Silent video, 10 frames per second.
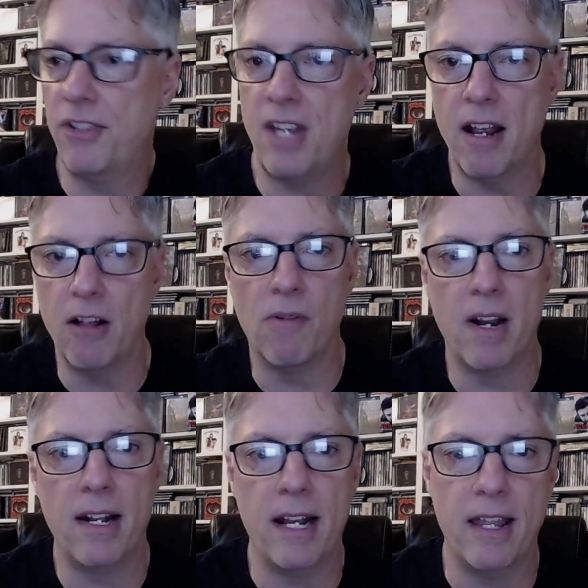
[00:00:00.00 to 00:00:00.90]
tale,
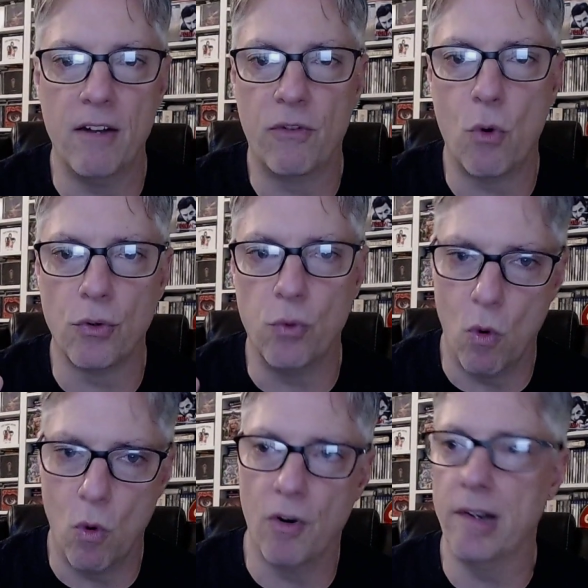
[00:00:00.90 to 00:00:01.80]
right? And then, of course,
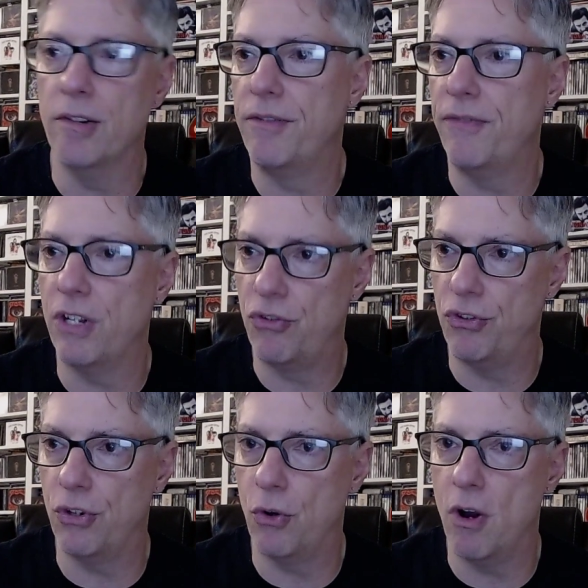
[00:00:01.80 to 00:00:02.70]
Warriors
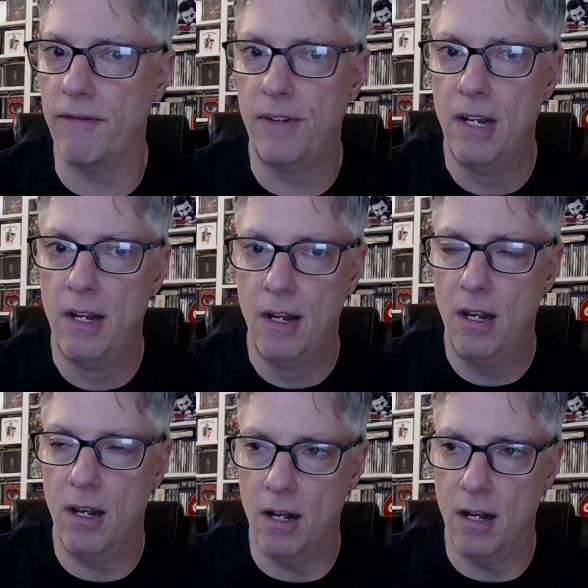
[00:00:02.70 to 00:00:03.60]
finishes it off.
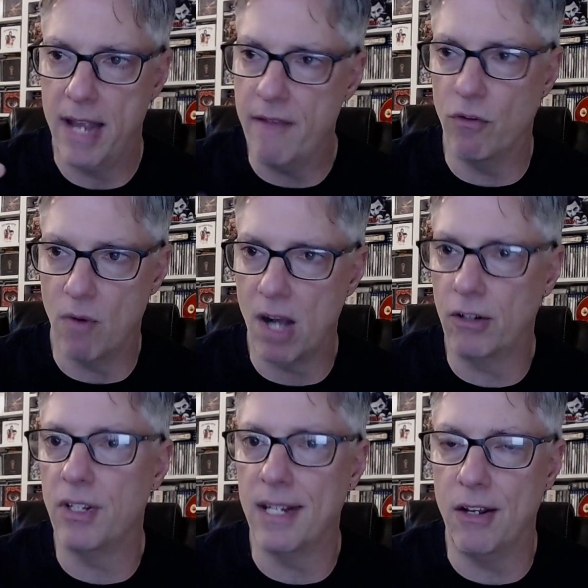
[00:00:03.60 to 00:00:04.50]
Heavy rocker
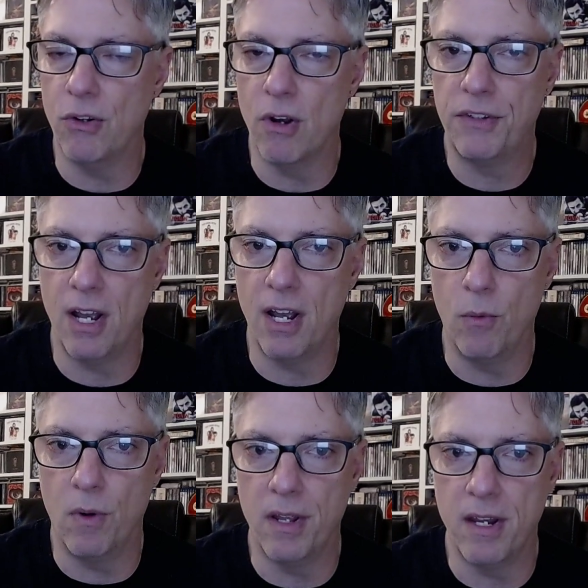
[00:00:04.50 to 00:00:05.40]
to end off side
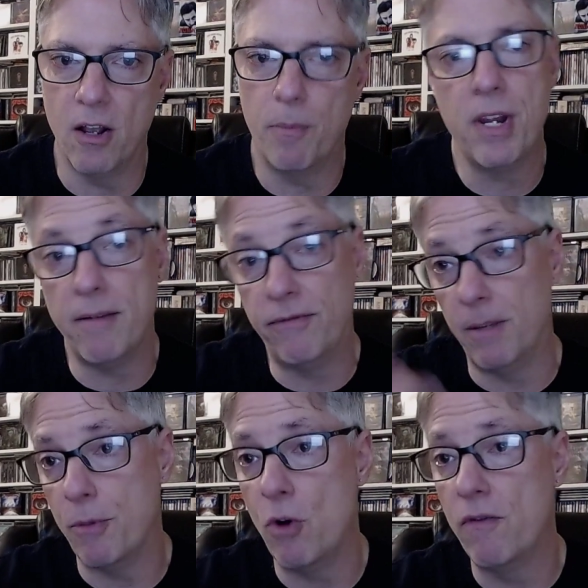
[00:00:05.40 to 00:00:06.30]
one of the LP.
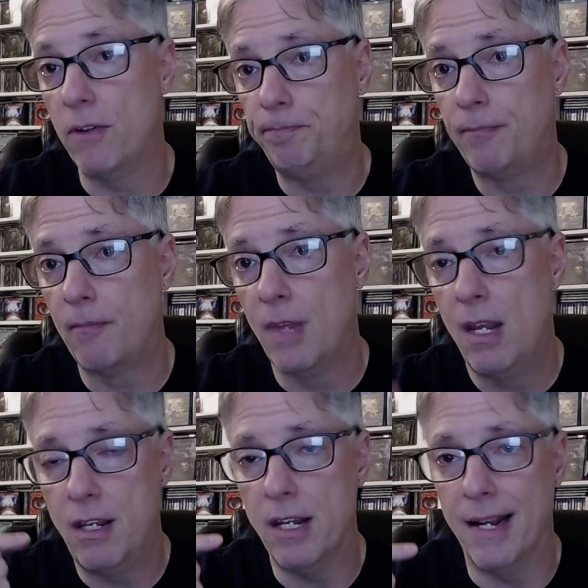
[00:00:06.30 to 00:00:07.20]
Flip over,
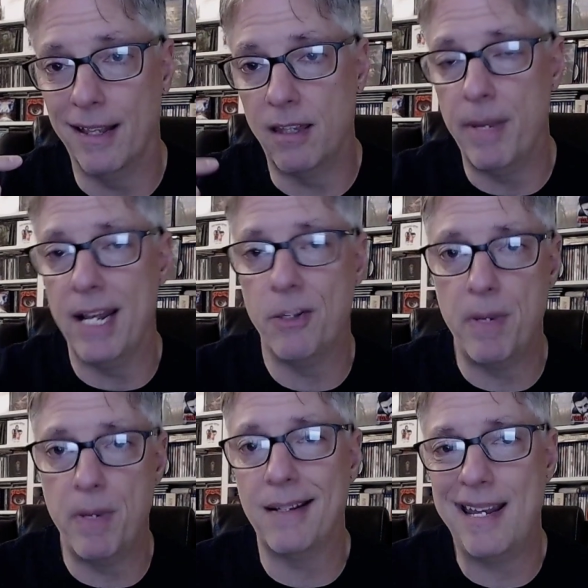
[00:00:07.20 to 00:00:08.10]
you got the band's
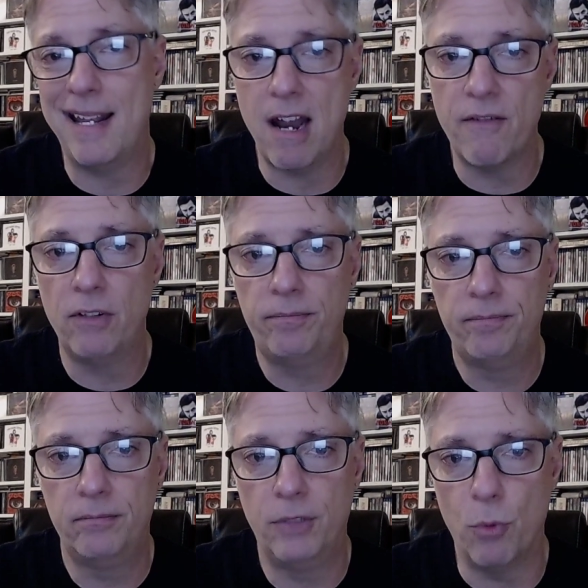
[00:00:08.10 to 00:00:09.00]
biggest hit ever,
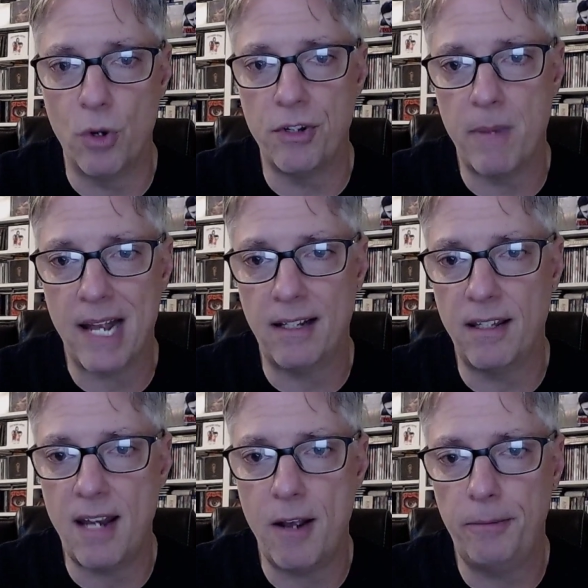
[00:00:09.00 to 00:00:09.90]
The Boys Are Back in
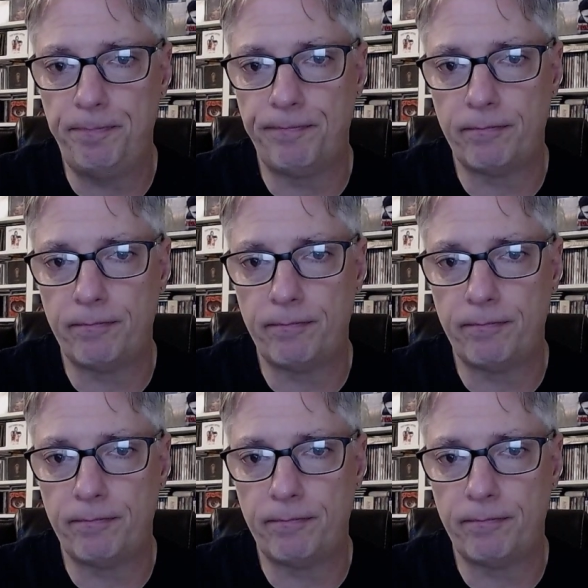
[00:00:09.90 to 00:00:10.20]
Town.